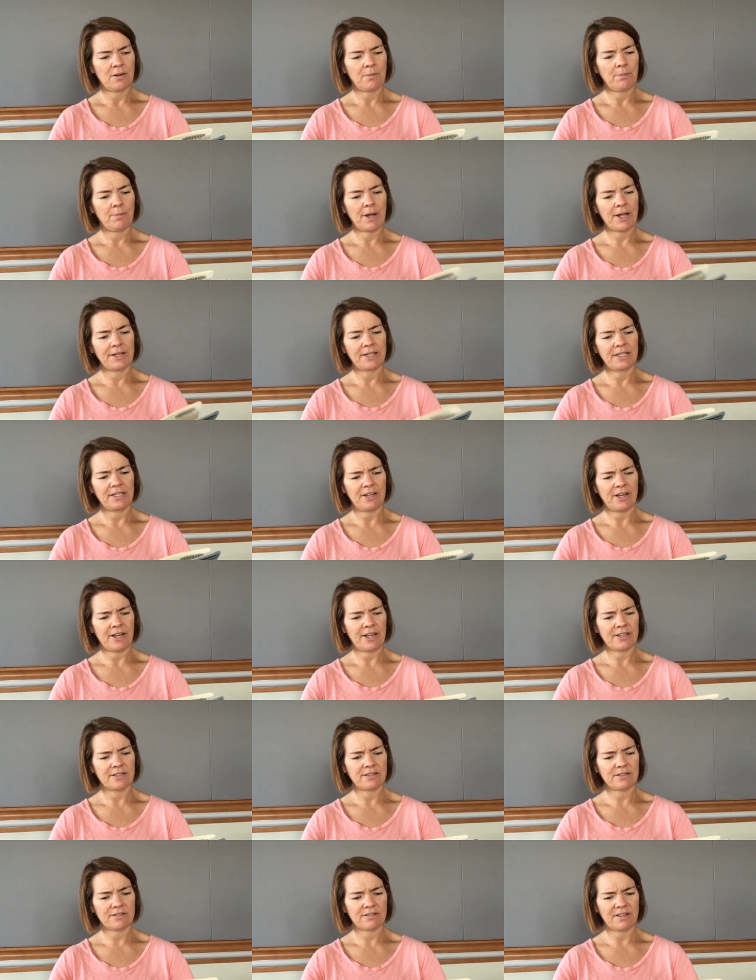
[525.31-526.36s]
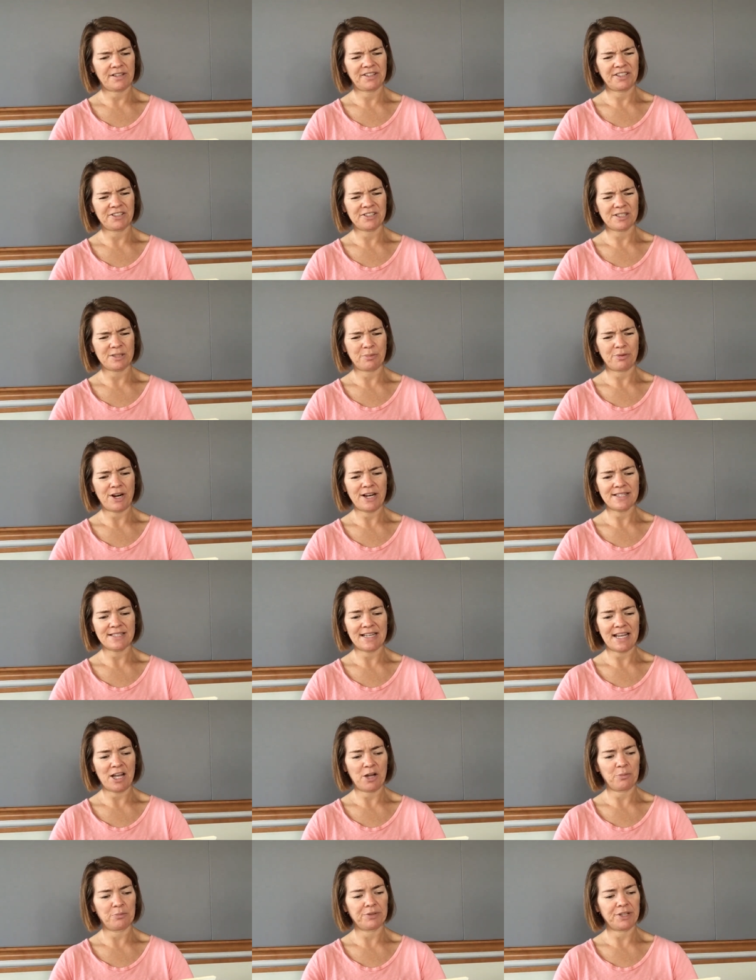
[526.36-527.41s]
Molly nods, a little surprised
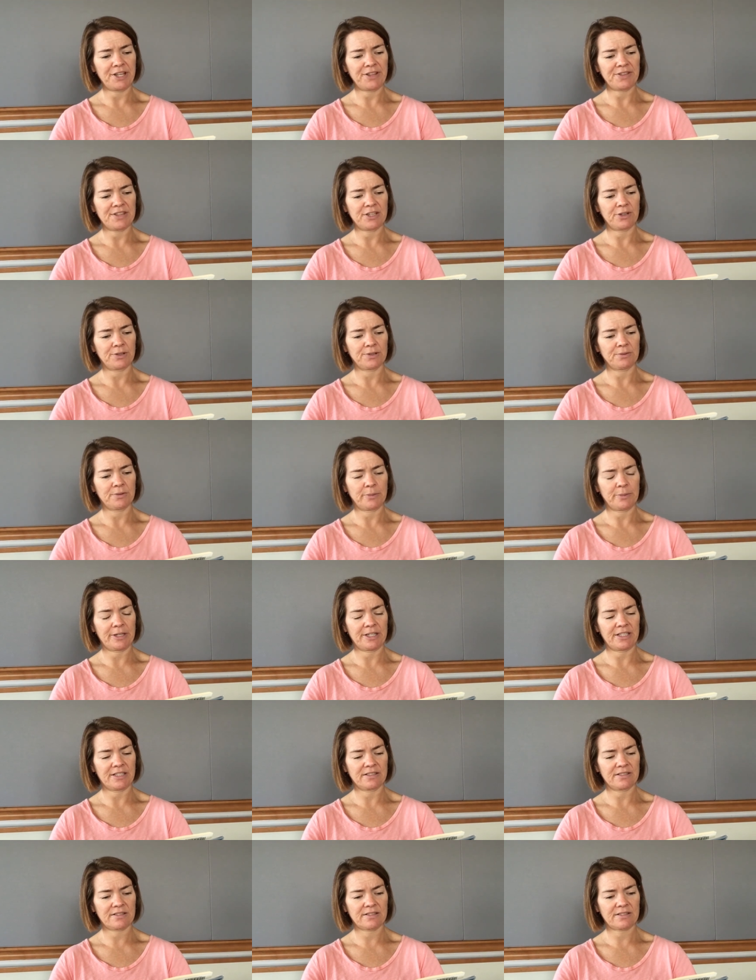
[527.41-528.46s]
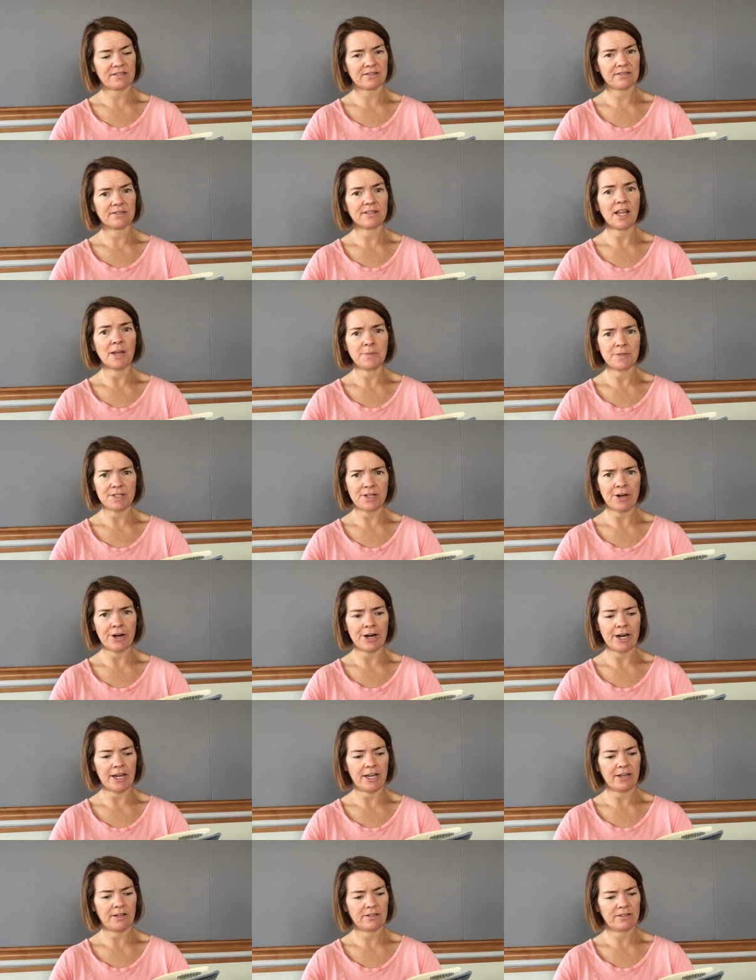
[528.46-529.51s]
at how blunt the old woman is. I'm
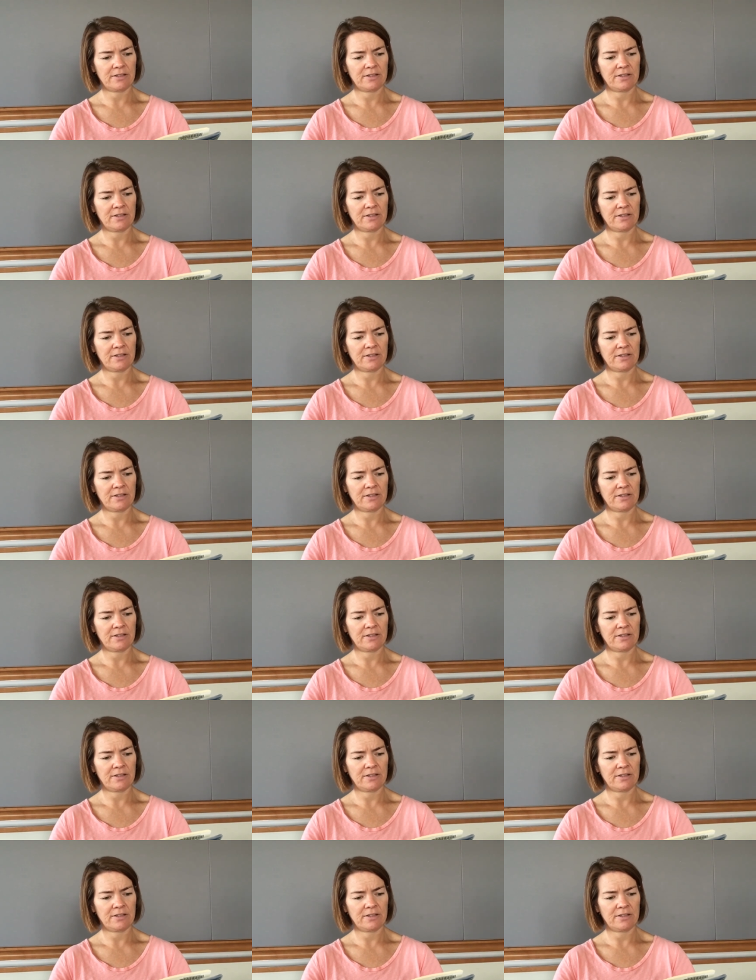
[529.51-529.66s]
sorry.